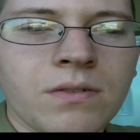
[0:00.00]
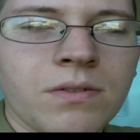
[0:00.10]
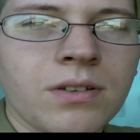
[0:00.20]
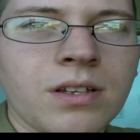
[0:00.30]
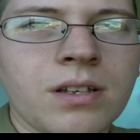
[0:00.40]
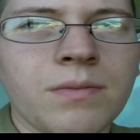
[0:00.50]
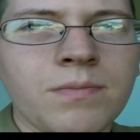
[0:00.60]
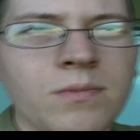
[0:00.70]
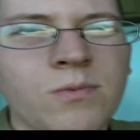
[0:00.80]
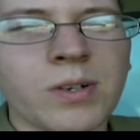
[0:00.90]
for
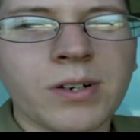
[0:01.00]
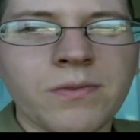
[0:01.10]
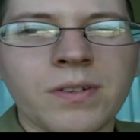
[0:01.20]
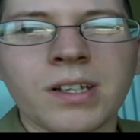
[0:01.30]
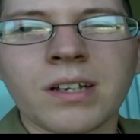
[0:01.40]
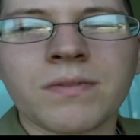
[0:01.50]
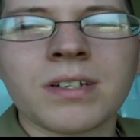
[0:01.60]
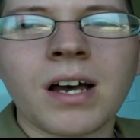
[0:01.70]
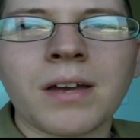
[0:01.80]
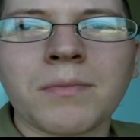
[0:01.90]
the weird feeling of
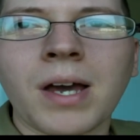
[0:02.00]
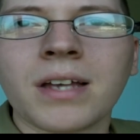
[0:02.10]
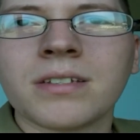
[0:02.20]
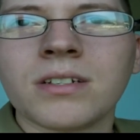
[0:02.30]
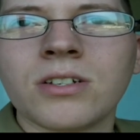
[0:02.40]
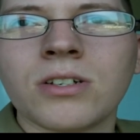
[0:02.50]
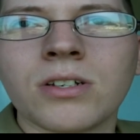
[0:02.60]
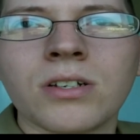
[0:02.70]
time passage.